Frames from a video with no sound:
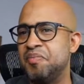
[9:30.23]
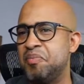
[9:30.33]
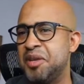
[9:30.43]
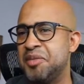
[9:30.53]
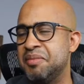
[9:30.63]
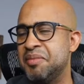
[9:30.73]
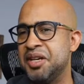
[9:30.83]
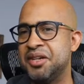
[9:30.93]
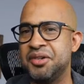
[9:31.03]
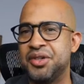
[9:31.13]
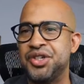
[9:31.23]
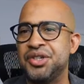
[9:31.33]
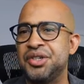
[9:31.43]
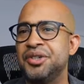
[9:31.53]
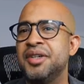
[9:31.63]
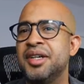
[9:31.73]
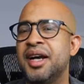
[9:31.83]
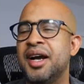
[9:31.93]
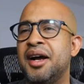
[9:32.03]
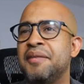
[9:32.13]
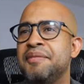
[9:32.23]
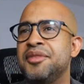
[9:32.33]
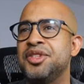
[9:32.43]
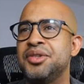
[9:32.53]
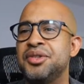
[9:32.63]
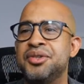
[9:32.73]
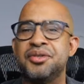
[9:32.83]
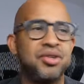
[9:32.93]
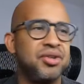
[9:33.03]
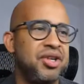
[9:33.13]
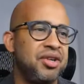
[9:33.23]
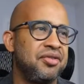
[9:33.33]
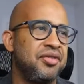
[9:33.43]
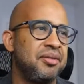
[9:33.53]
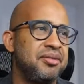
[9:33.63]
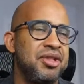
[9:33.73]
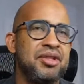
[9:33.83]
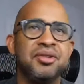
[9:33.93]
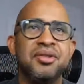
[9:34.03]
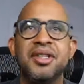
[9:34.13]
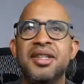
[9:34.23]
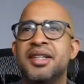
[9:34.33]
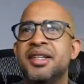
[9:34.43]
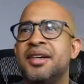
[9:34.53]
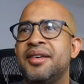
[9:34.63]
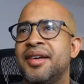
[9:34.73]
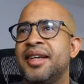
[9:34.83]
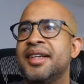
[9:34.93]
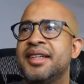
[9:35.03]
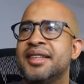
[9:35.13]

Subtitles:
maybe a minute or two to hear from you. All right.